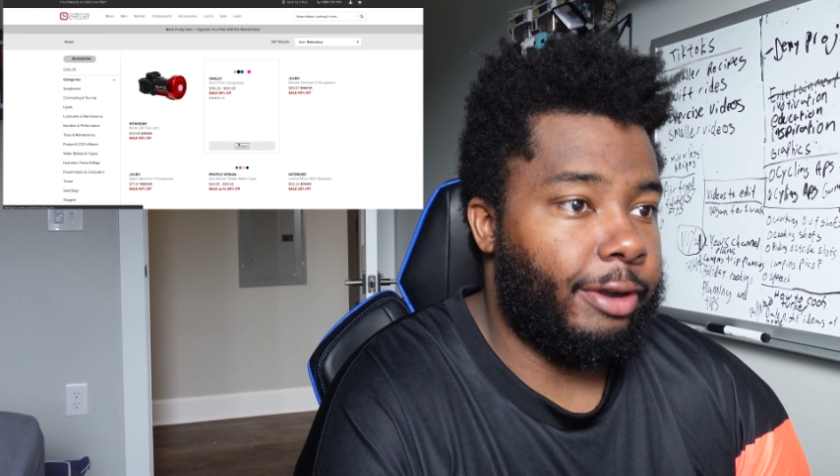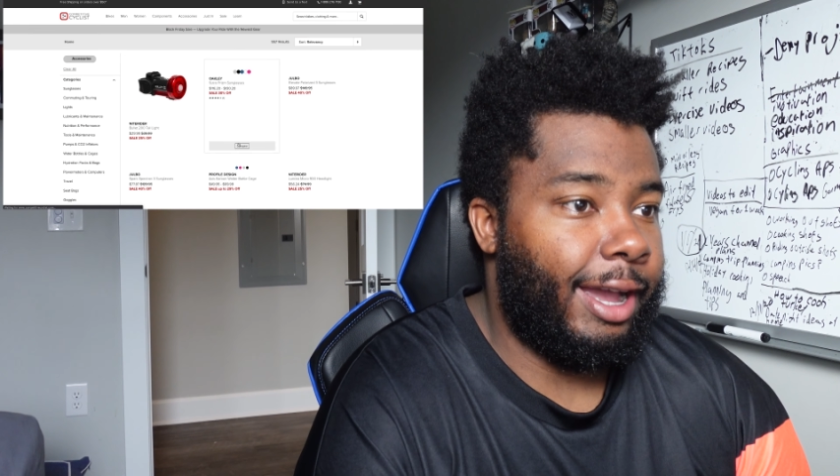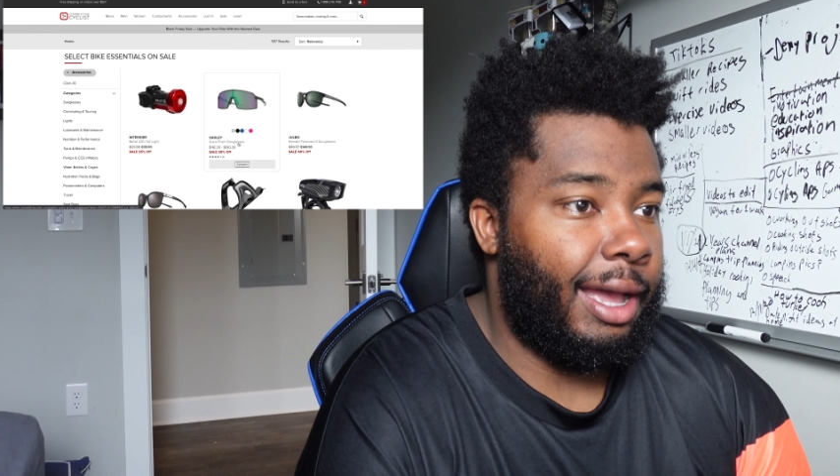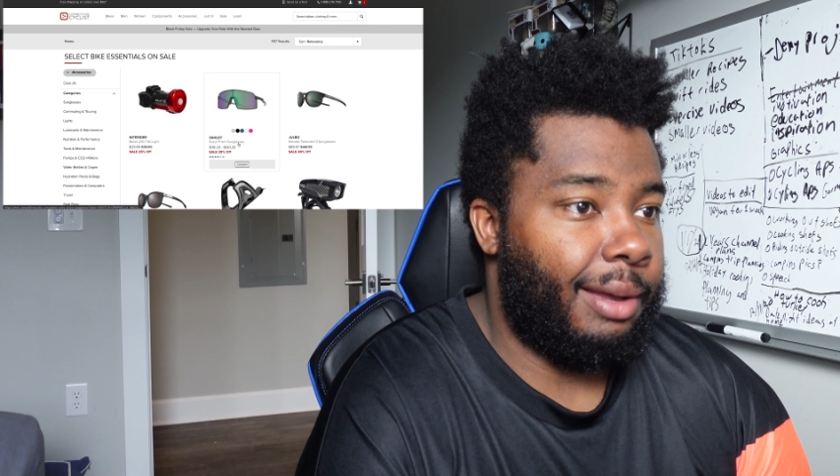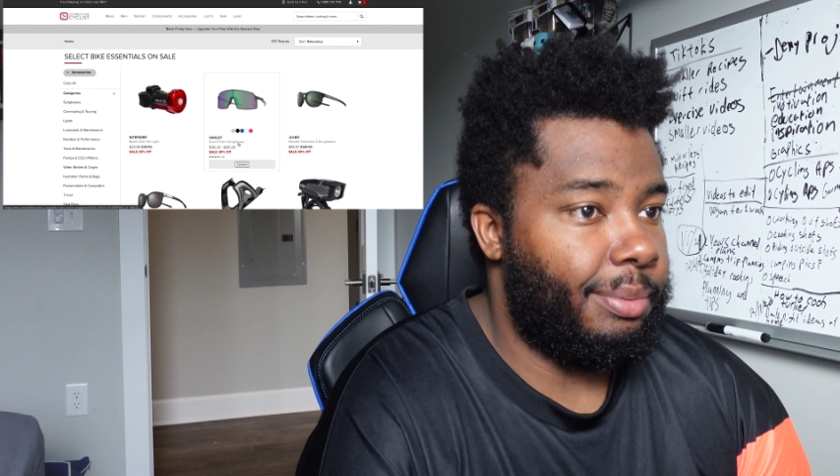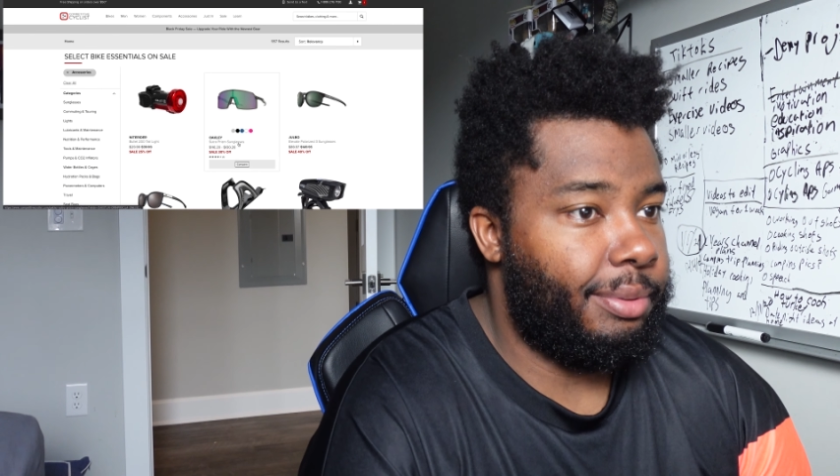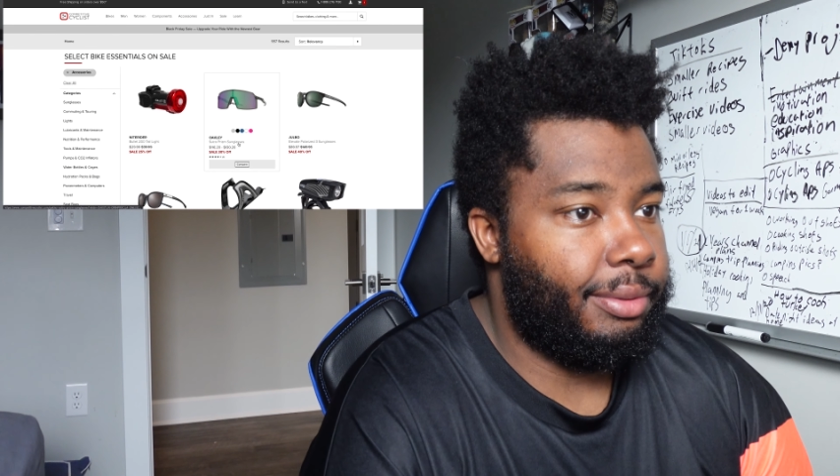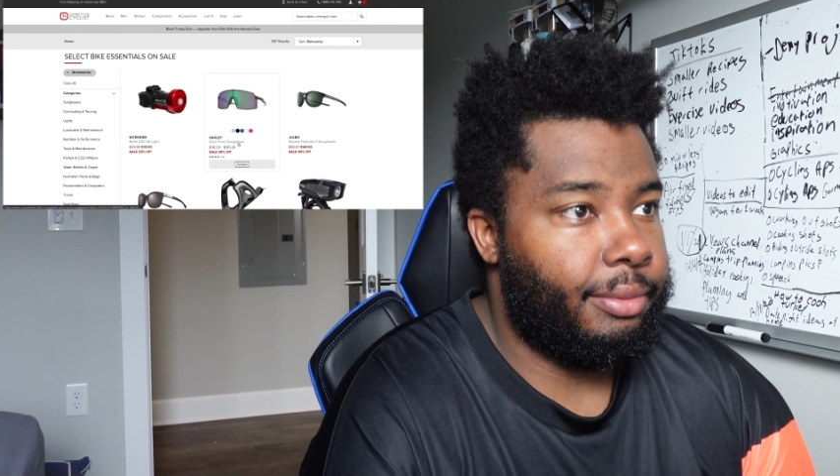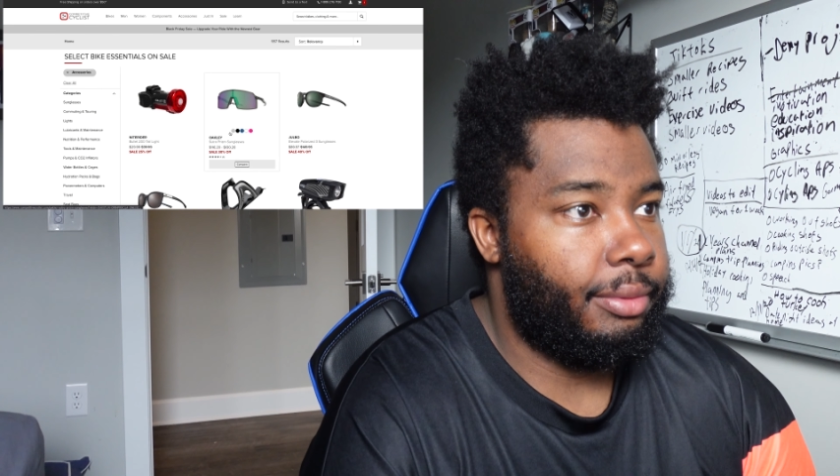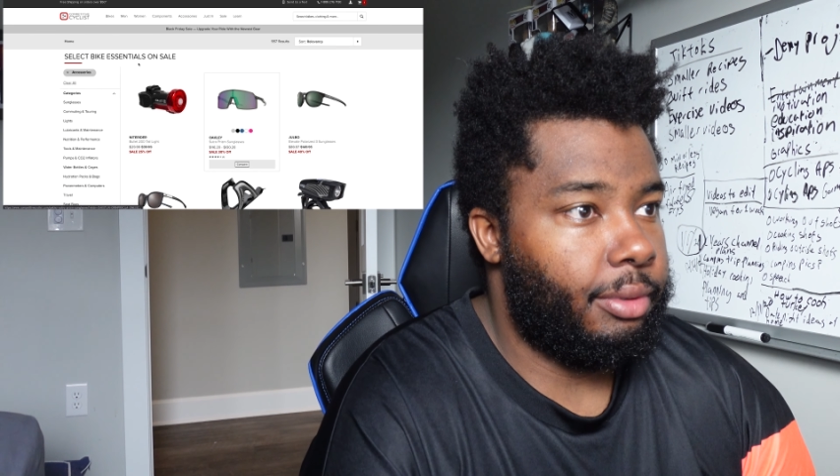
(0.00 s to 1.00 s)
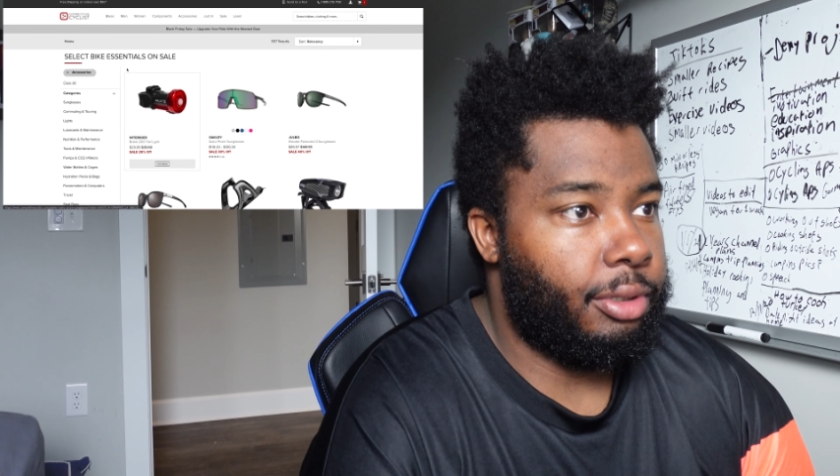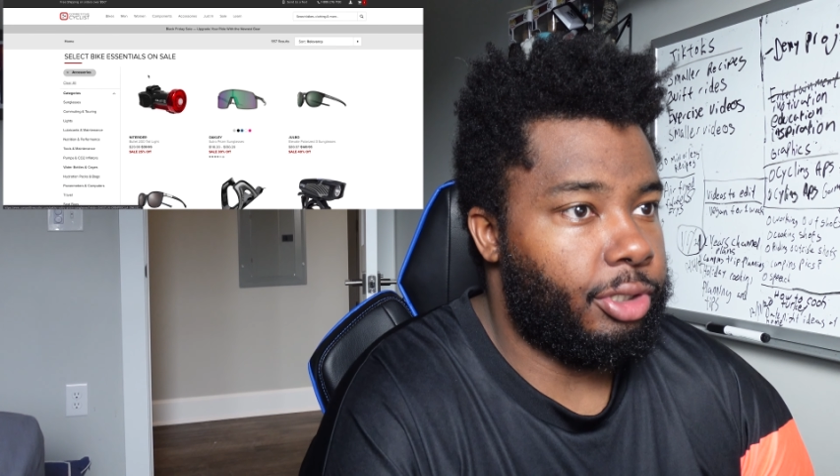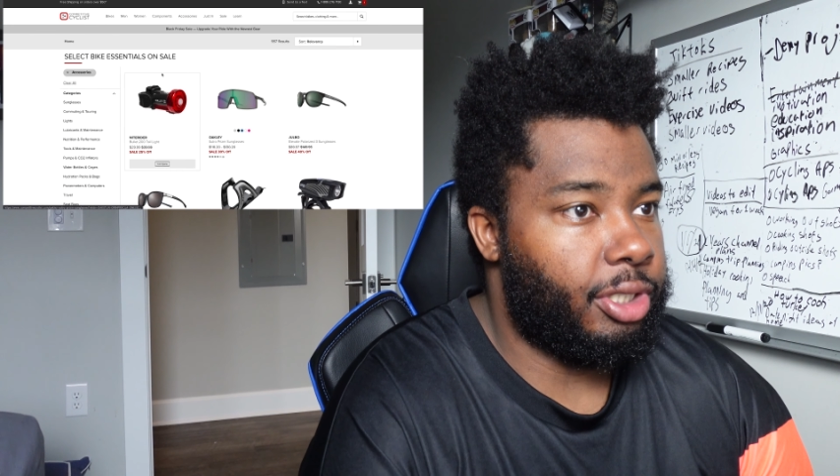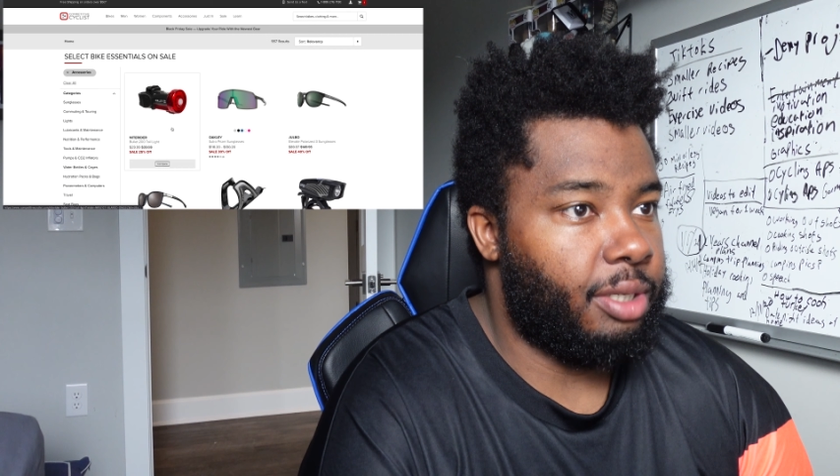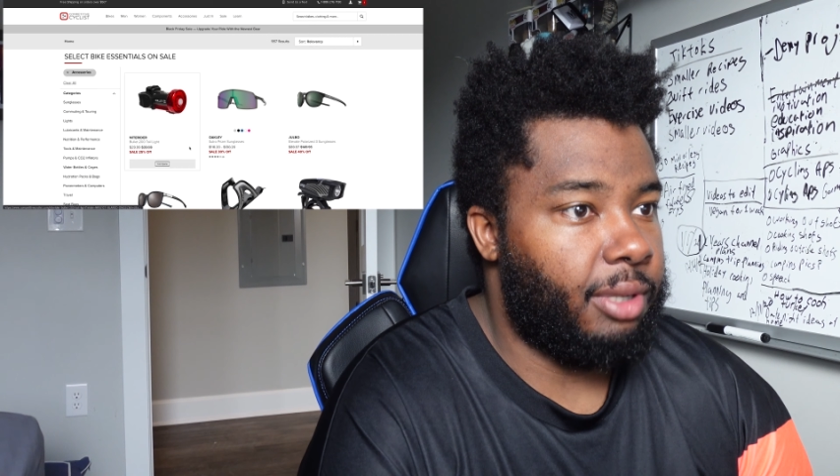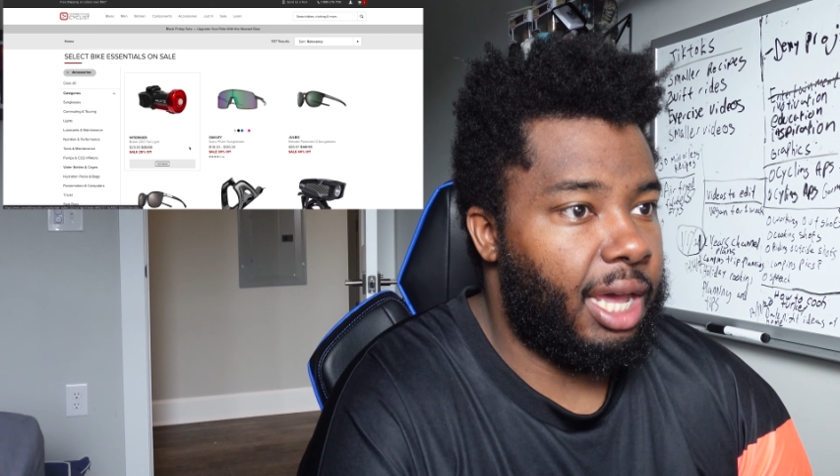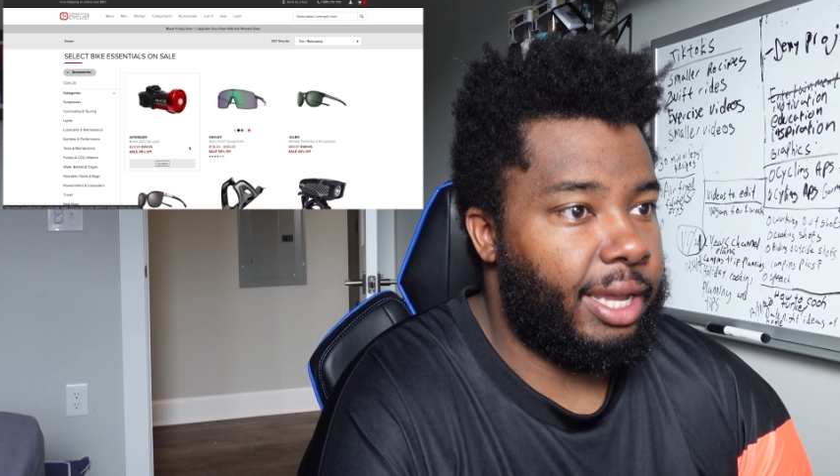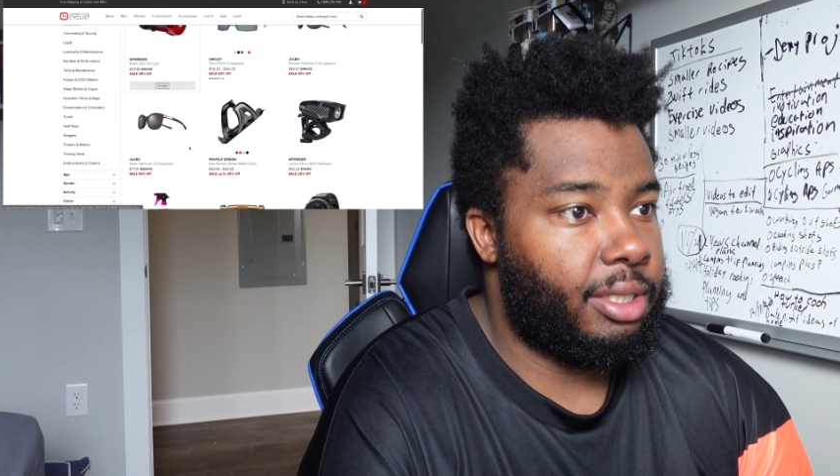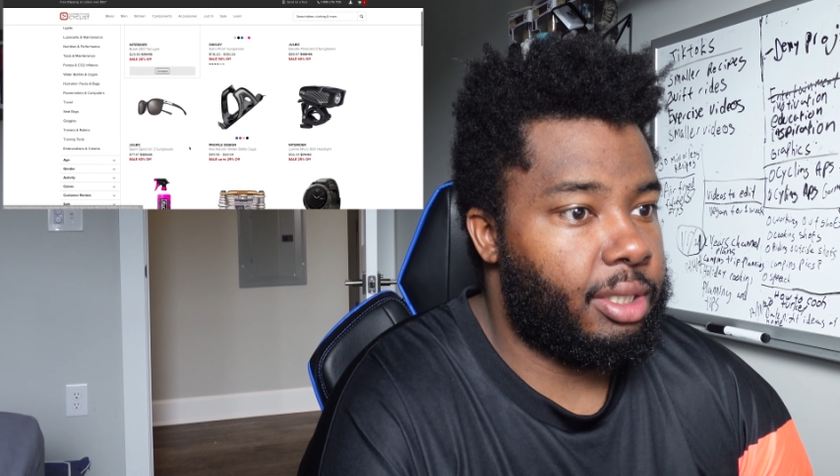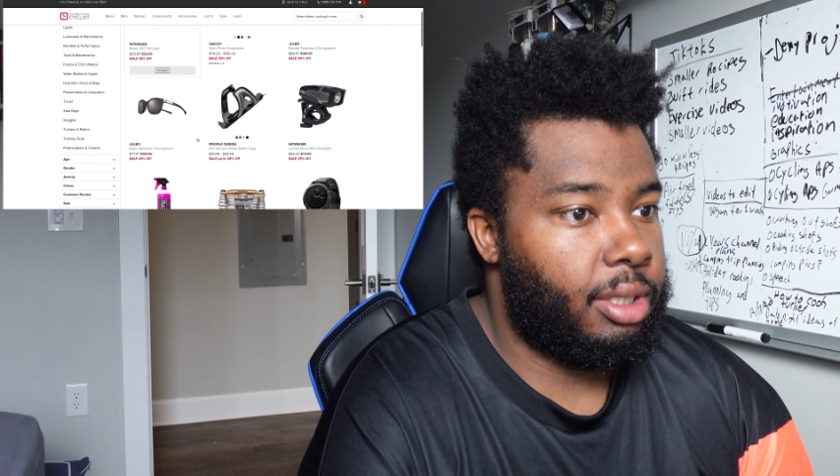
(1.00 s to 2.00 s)
grab just some
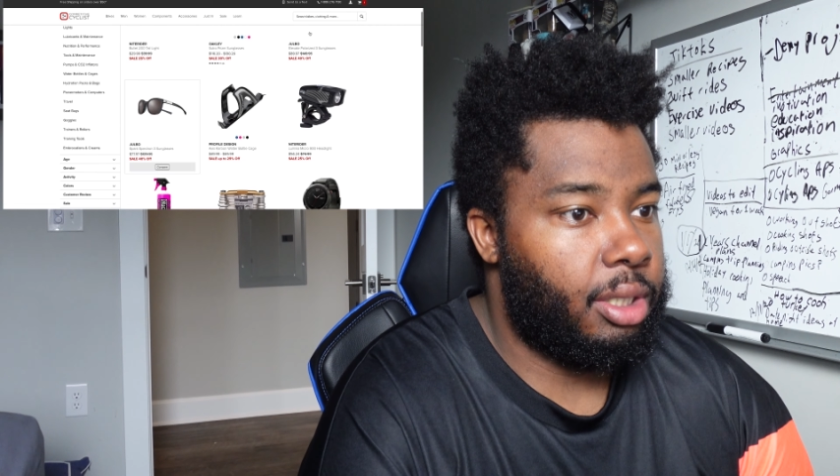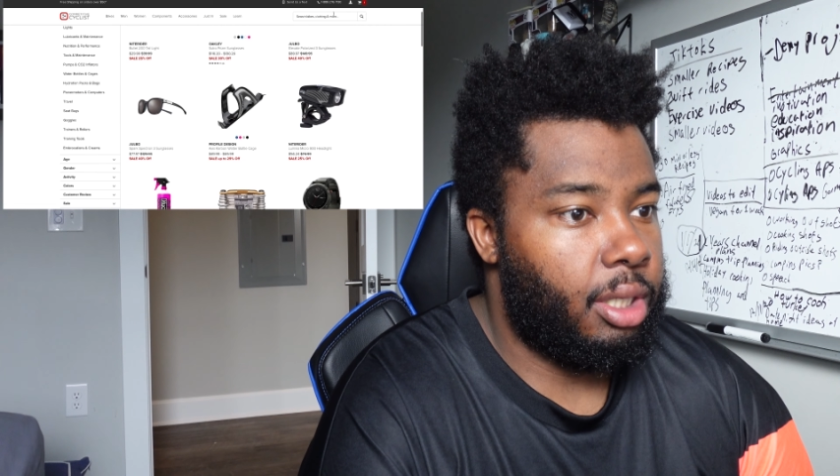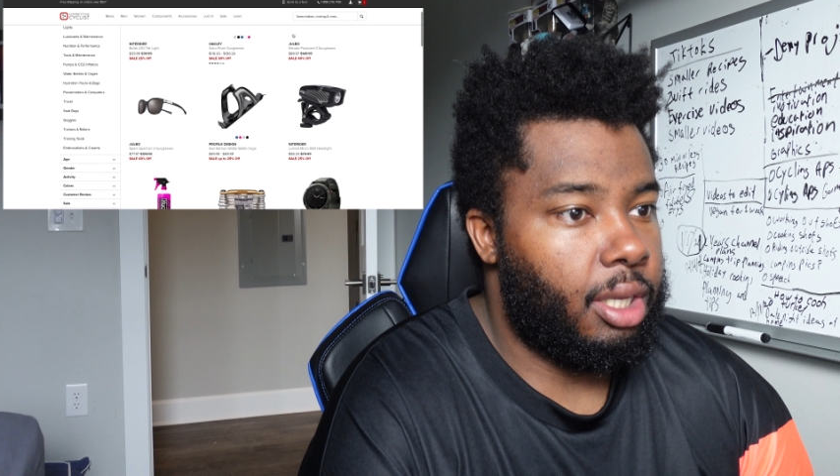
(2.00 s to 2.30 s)
lights,